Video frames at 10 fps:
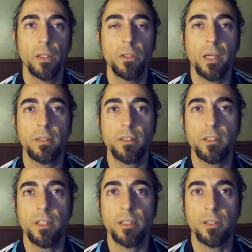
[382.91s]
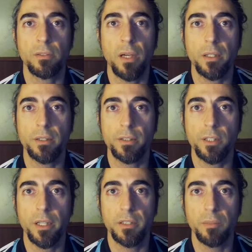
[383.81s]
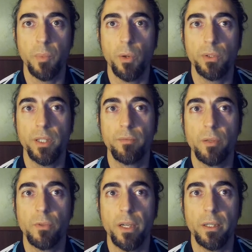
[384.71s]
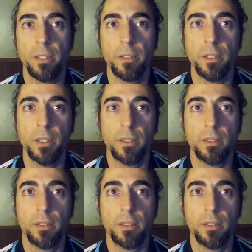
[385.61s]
You can stick the cracker-sized board everywhere and it